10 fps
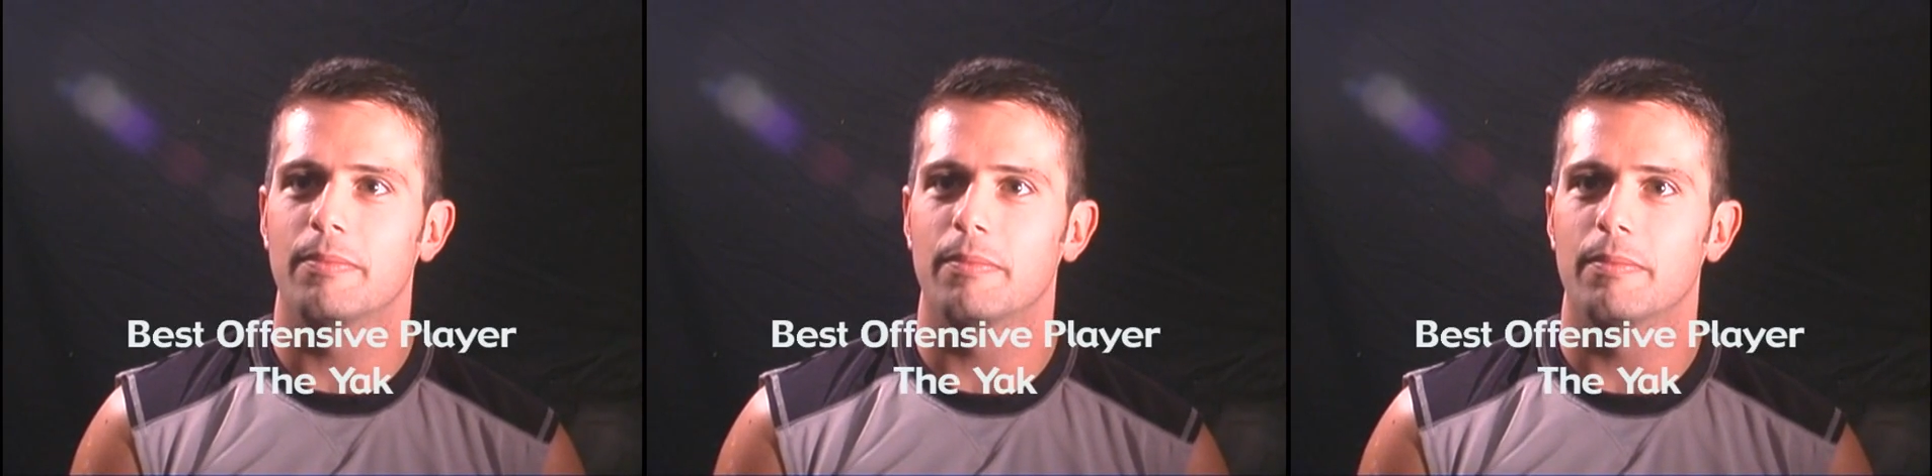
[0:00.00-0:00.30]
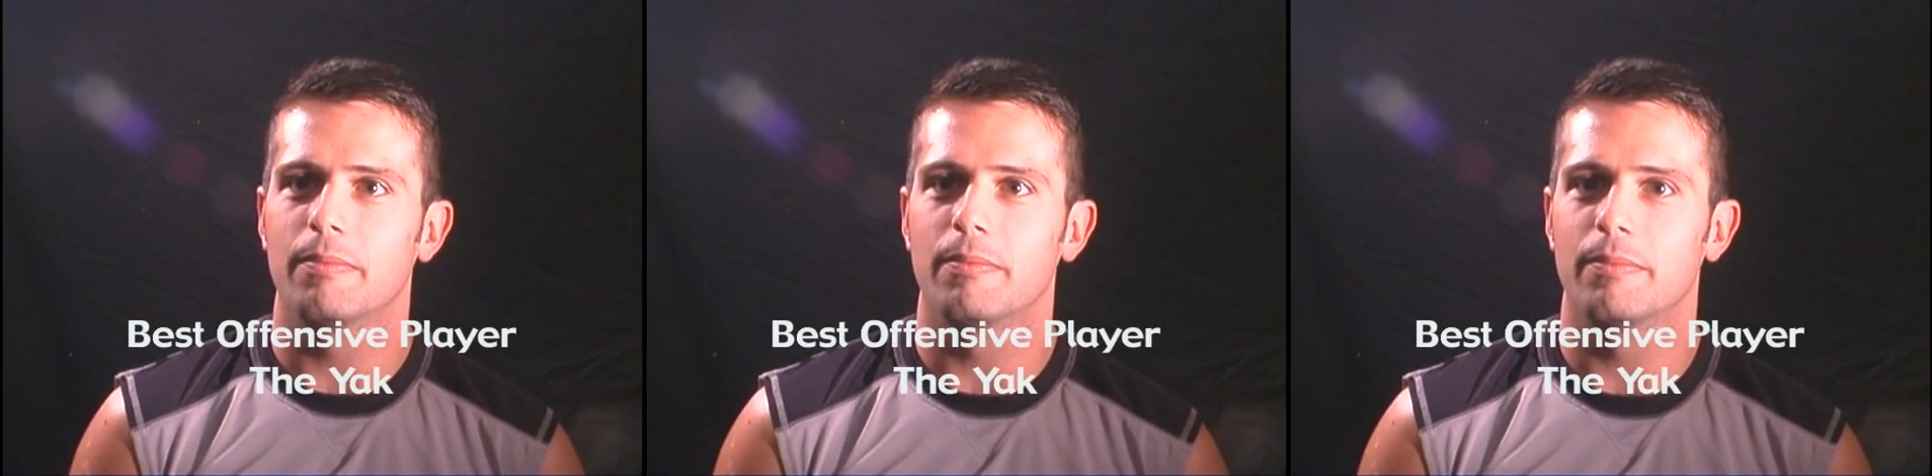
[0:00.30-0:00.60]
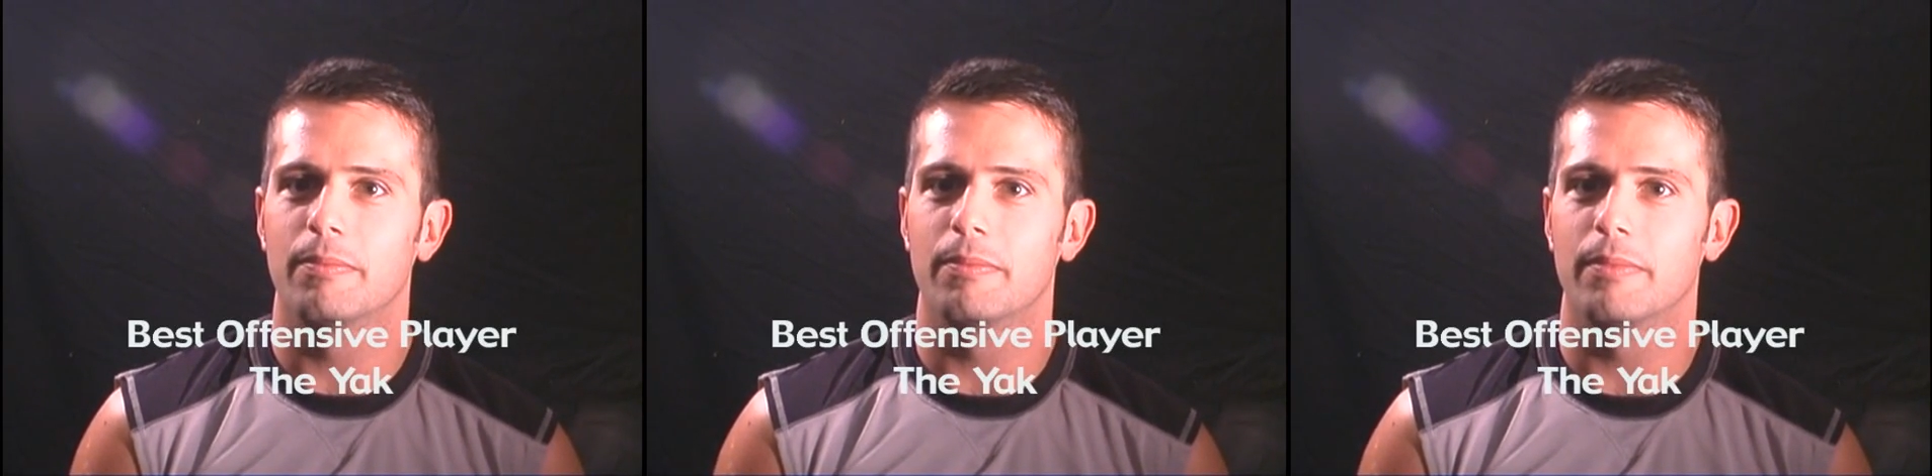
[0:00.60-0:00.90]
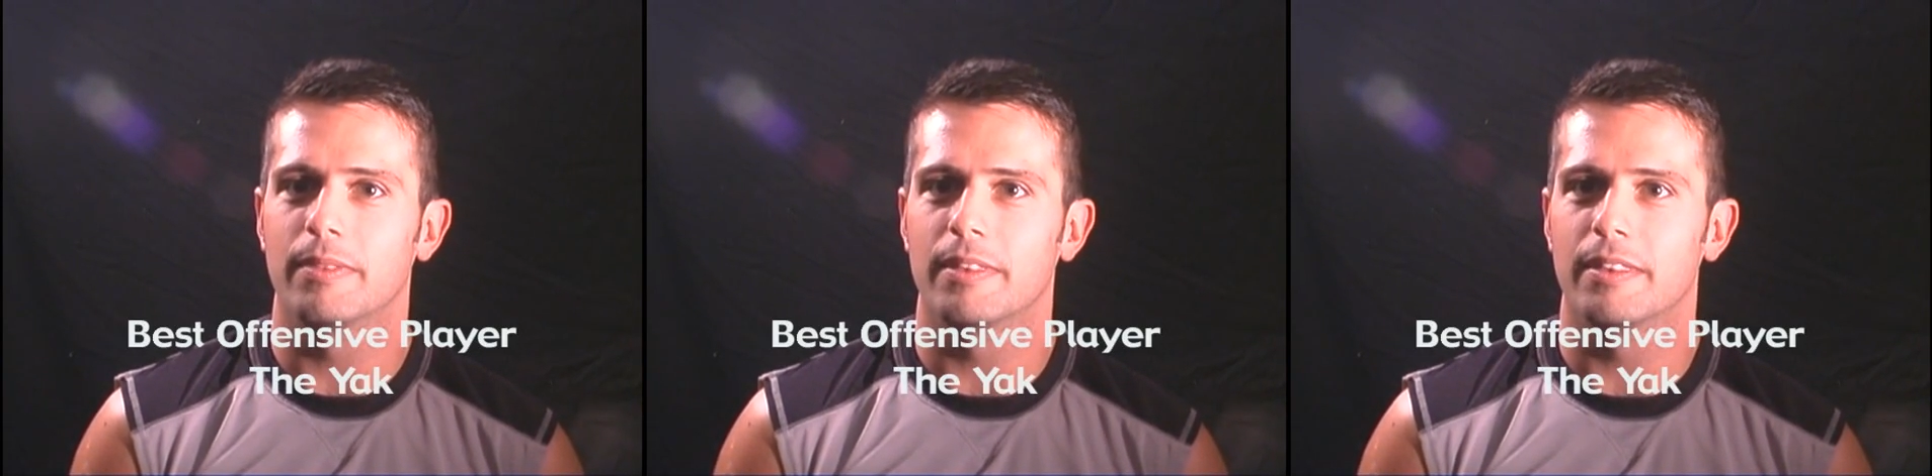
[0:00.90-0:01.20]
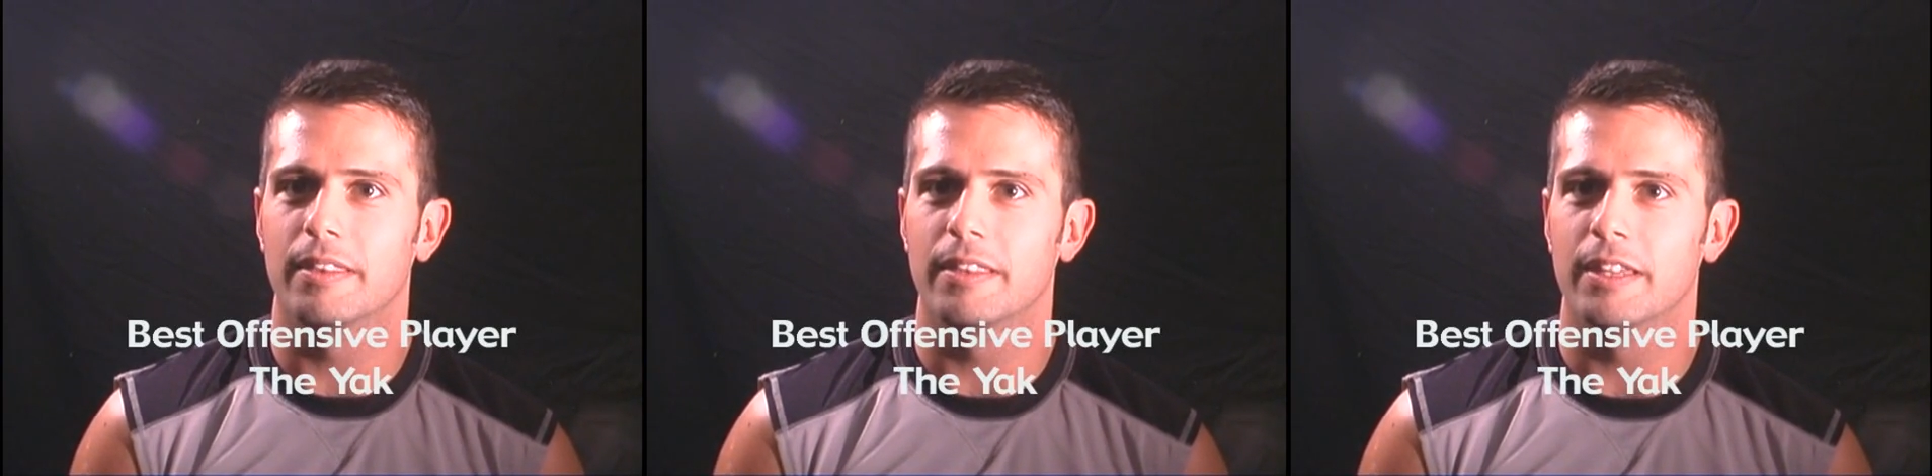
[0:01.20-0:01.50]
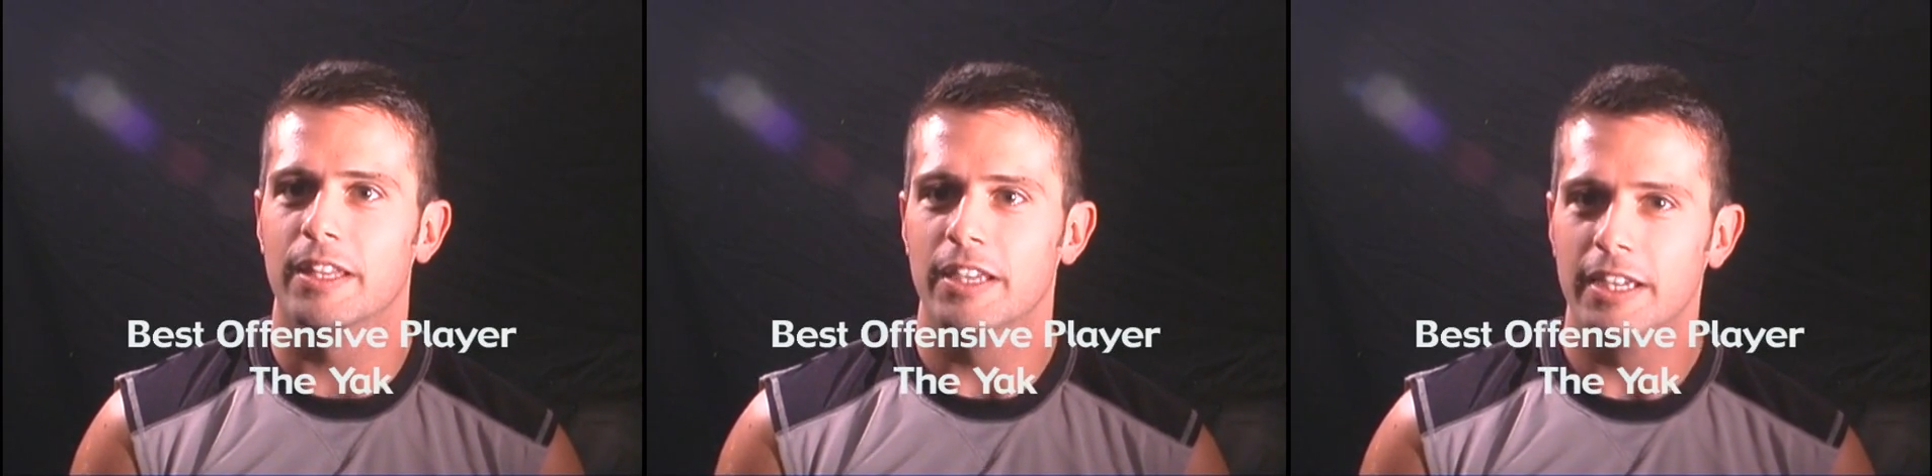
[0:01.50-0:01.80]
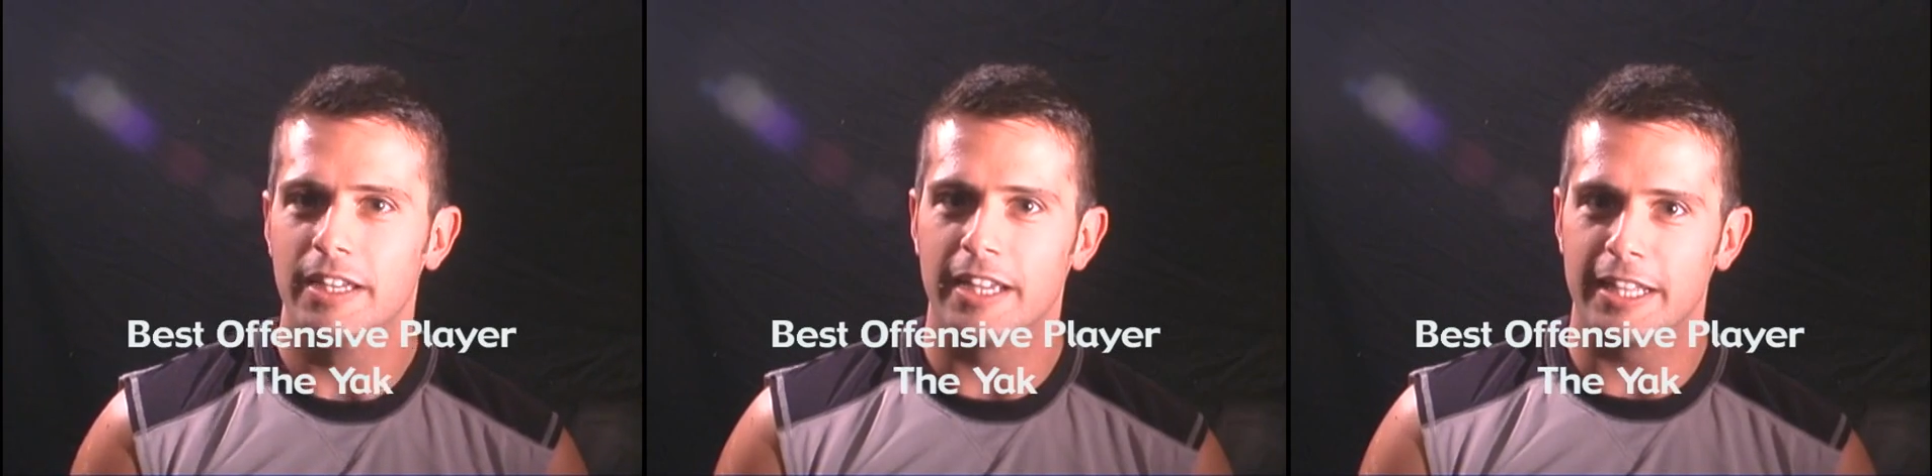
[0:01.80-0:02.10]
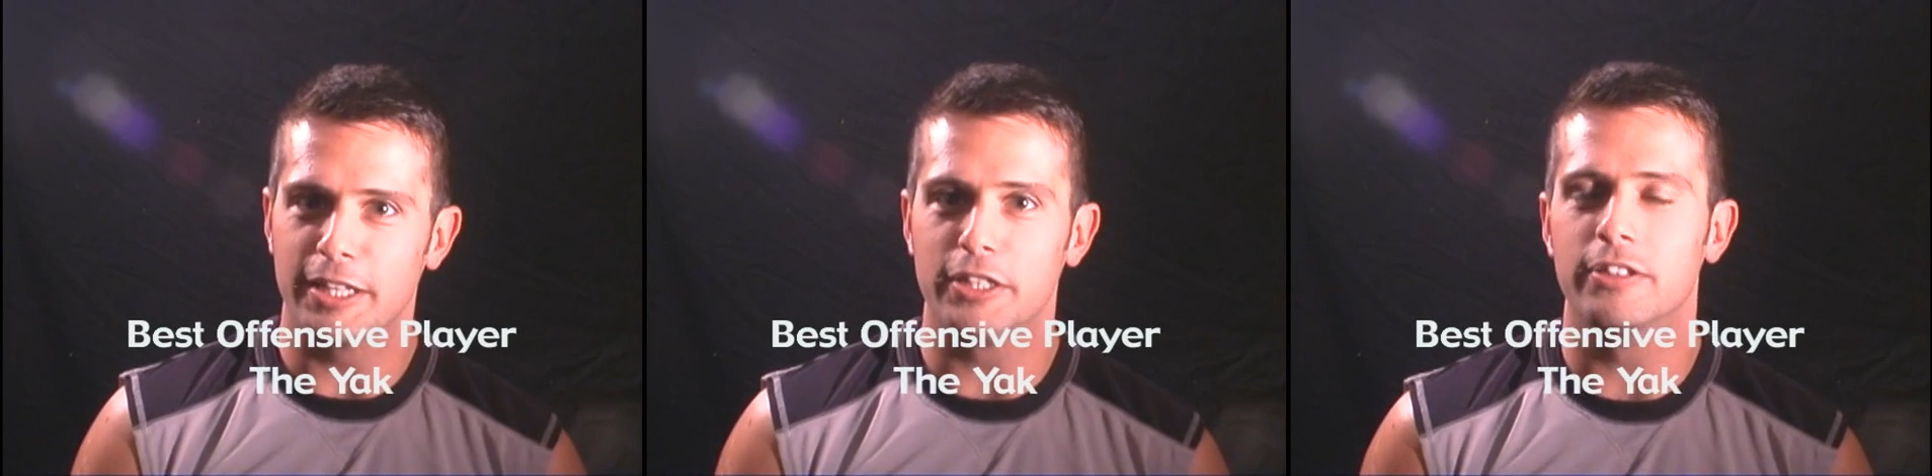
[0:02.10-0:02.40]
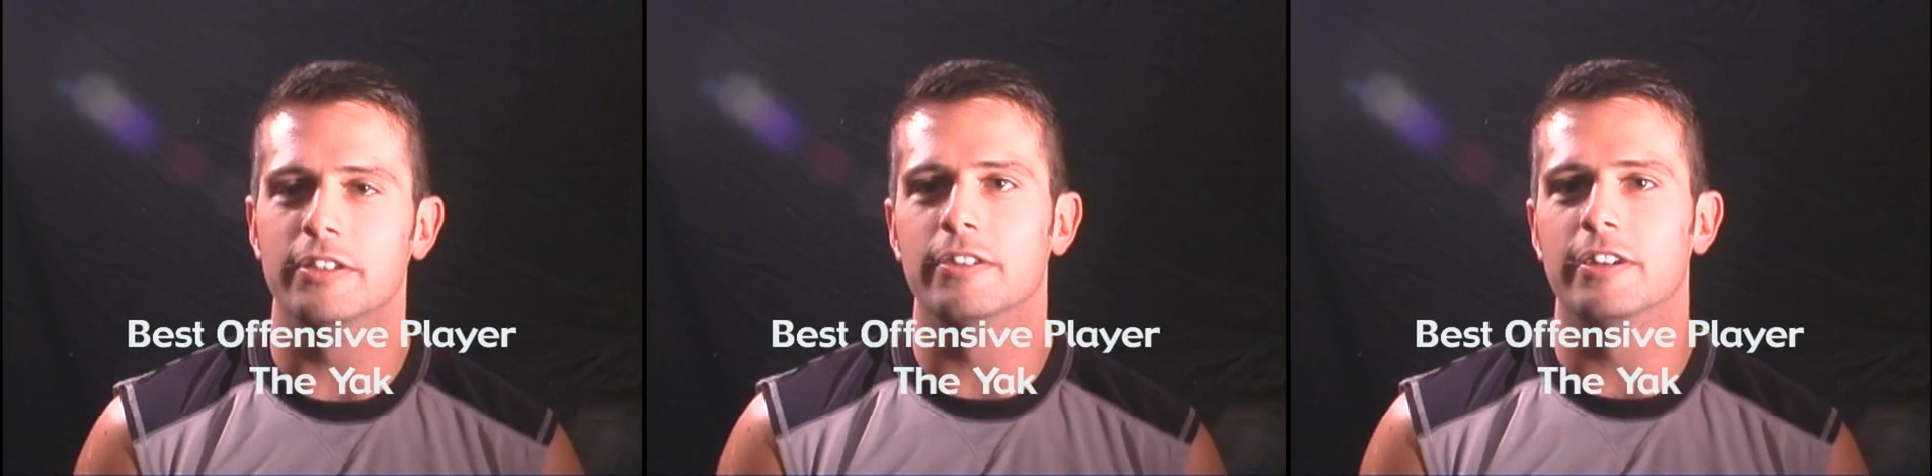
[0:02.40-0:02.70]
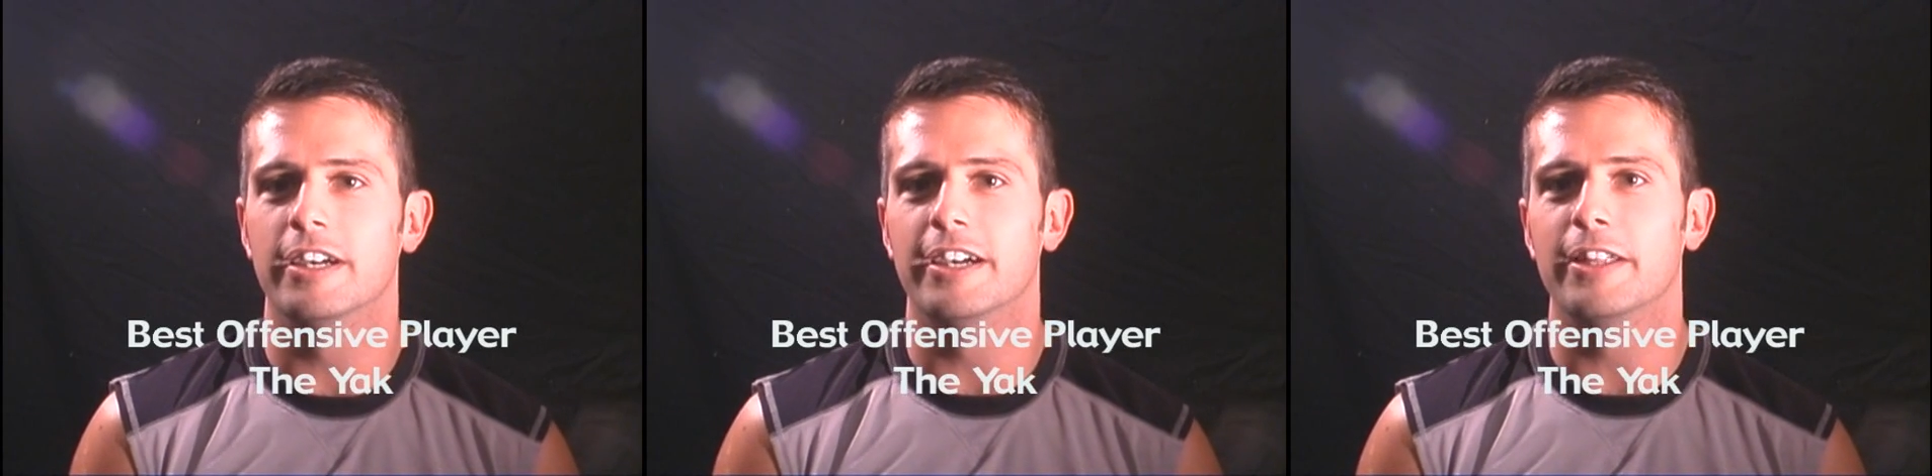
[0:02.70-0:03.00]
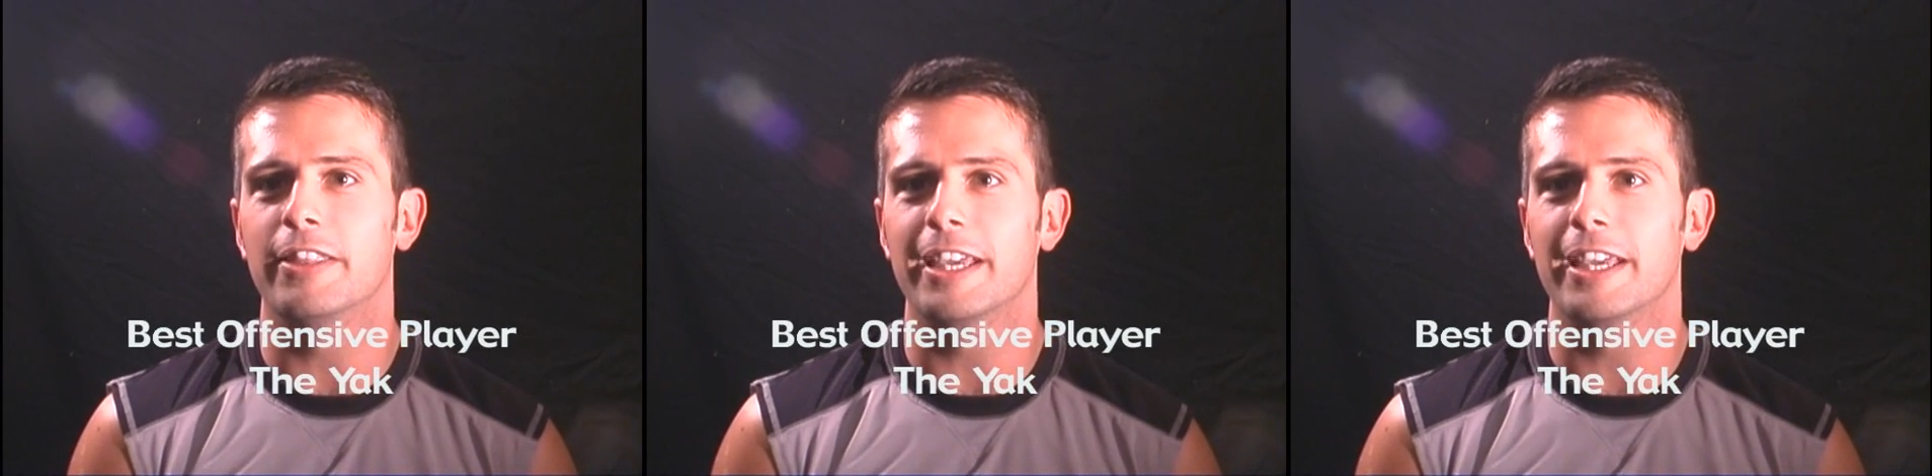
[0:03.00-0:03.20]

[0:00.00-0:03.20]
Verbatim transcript: A little congratulatory speech. I'd like to uh,